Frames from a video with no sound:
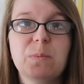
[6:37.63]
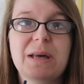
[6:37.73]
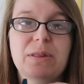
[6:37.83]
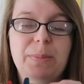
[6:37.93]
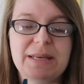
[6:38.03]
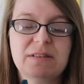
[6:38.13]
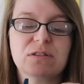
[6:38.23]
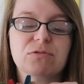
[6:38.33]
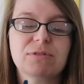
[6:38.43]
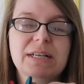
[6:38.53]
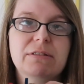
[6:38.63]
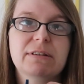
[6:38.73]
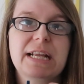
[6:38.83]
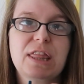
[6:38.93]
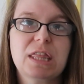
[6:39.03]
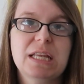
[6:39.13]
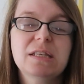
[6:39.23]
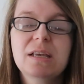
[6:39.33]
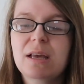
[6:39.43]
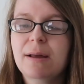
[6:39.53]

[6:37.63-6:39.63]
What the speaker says: where the pieces are really, really thin.